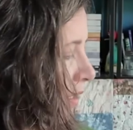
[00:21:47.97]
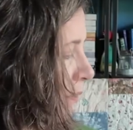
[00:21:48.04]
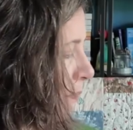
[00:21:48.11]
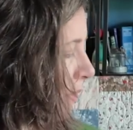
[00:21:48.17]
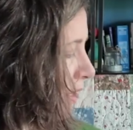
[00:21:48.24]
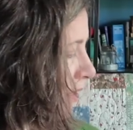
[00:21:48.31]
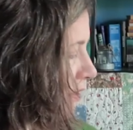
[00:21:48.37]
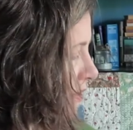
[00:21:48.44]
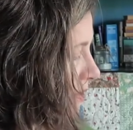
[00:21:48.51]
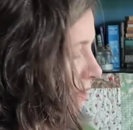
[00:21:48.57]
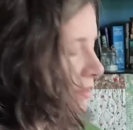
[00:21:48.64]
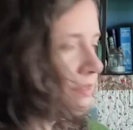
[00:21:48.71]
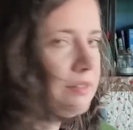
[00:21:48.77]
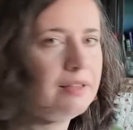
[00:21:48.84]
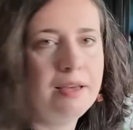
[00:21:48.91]
but
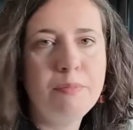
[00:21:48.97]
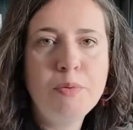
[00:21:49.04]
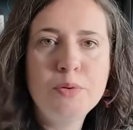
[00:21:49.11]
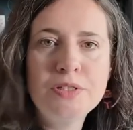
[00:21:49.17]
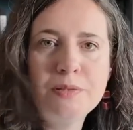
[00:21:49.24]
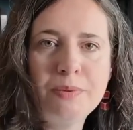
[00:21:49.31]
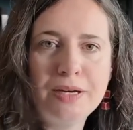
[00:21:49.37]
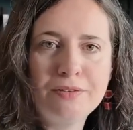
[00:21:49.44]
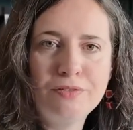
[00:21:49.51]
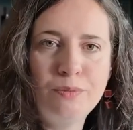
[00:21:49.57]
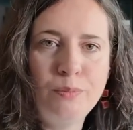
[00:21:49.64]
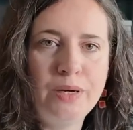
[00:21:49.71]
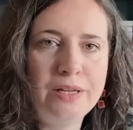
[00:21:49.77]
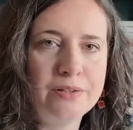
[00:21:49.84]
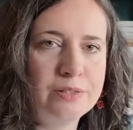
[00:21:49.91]
I brought it back from
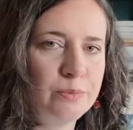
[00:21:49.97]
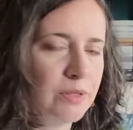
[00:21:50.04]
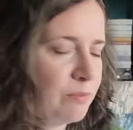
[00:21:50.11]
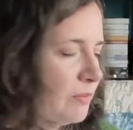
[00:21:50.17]
Wales with